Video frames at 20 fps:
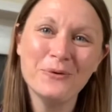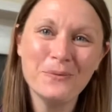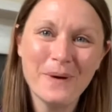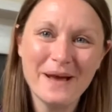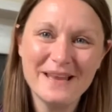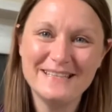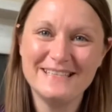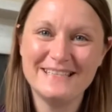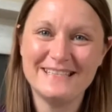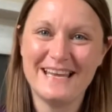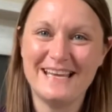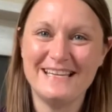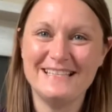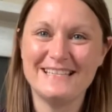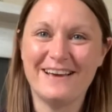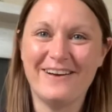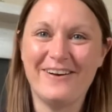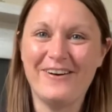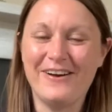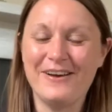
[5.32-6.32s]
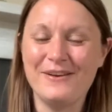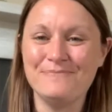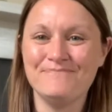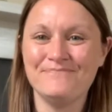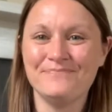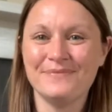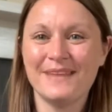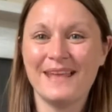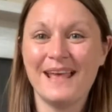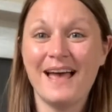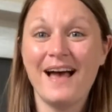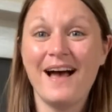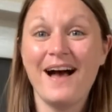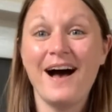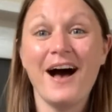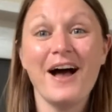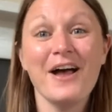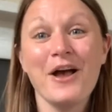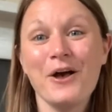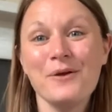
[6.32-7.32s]
Wednesday time.
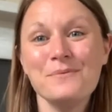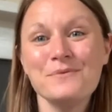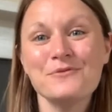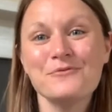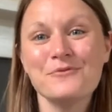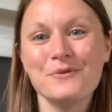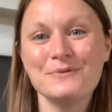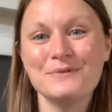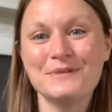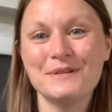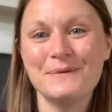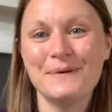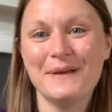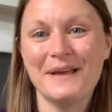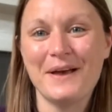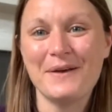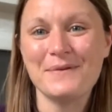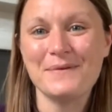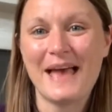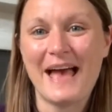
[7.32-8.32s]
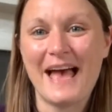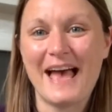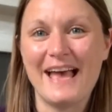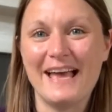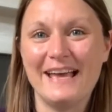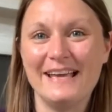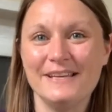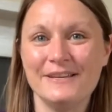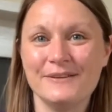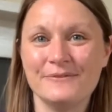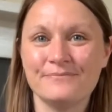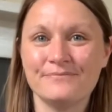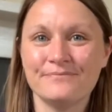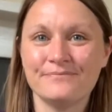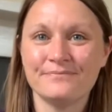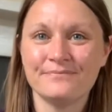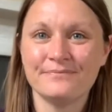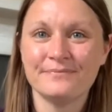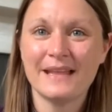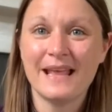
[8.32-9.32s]
I hope you're all doing okay.
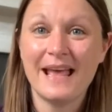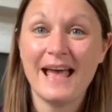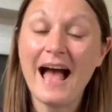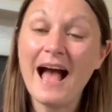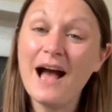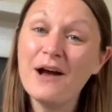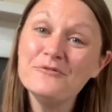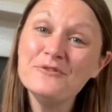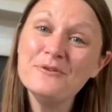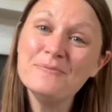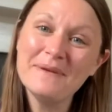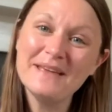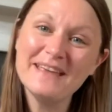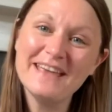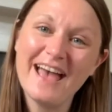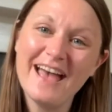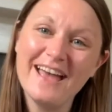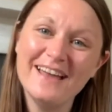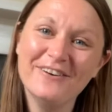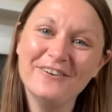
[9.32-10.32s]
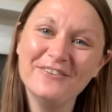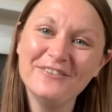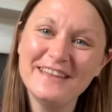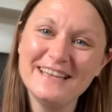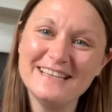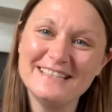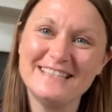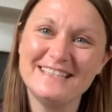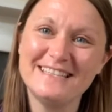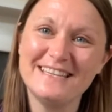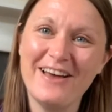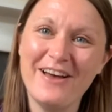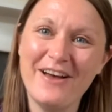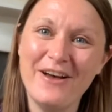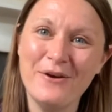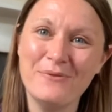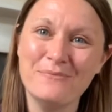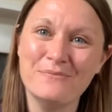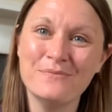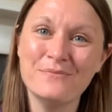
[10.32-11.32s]
How have you been getting on this
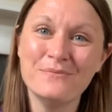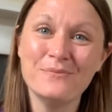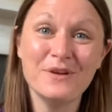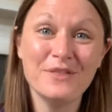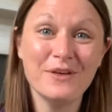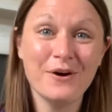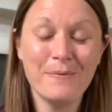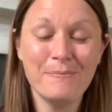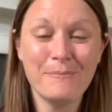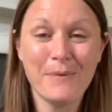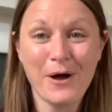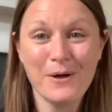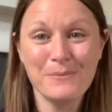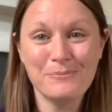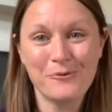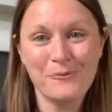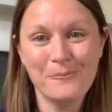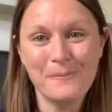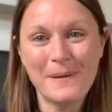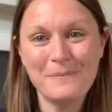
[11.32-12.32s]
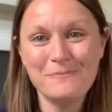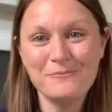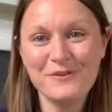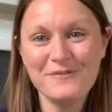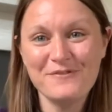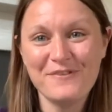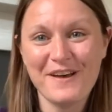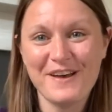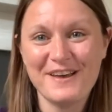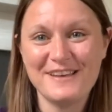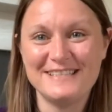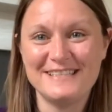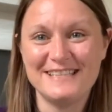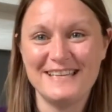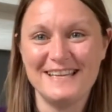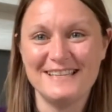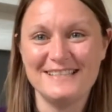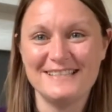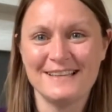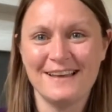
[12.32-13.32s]
term with our Bible memory
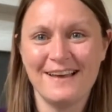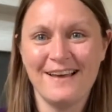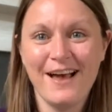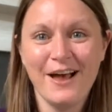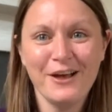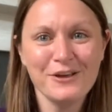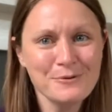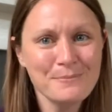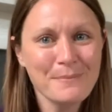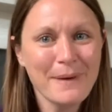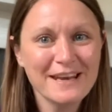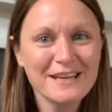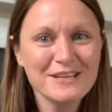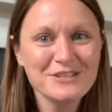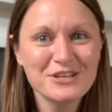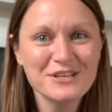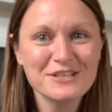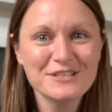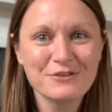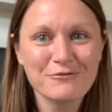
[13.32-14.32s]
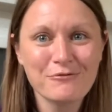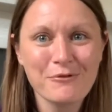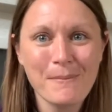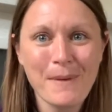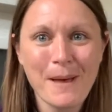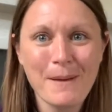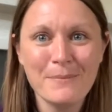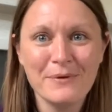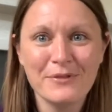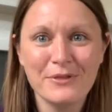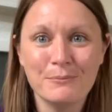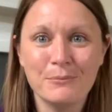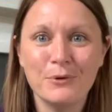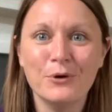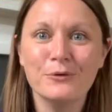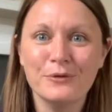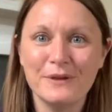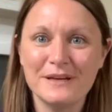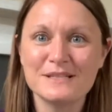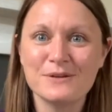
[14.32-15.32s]
verses? Are you managing to remember them
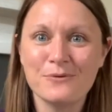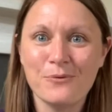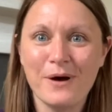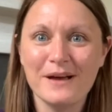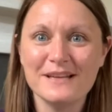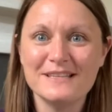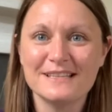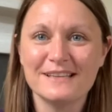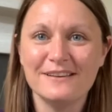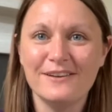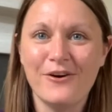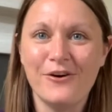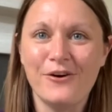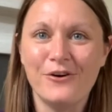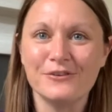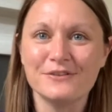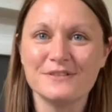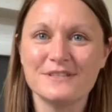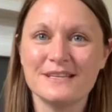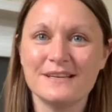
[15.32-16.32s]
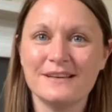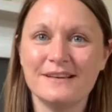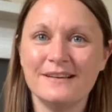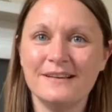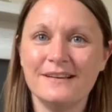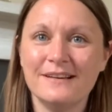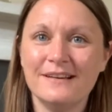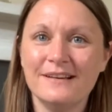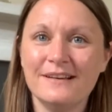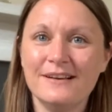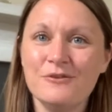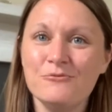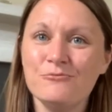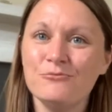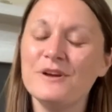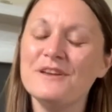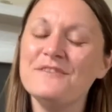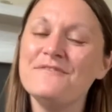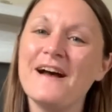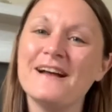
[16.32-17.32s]
all? There's quite a lot.
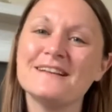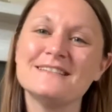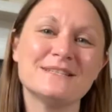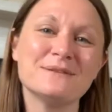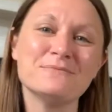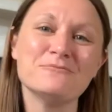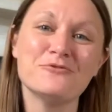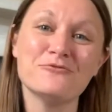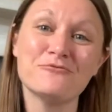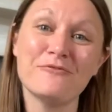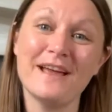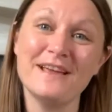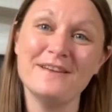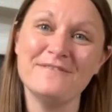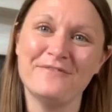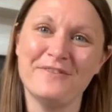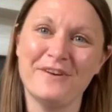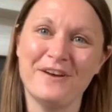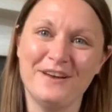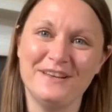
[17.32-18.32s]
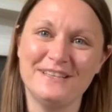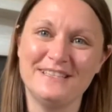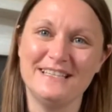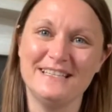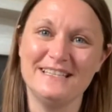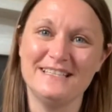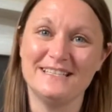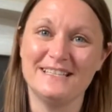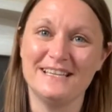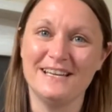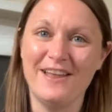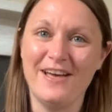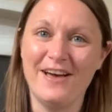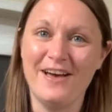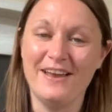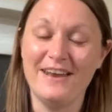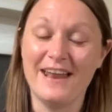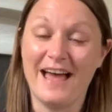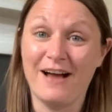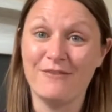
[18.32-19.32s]
We've had some great verses to
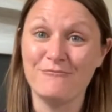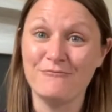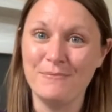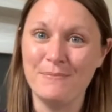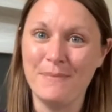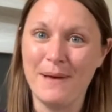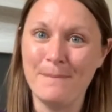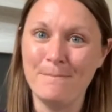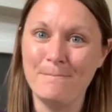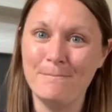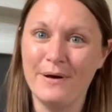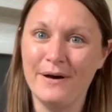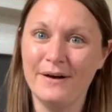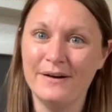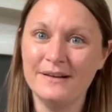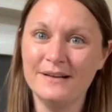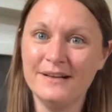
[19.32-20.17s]
learn and remember.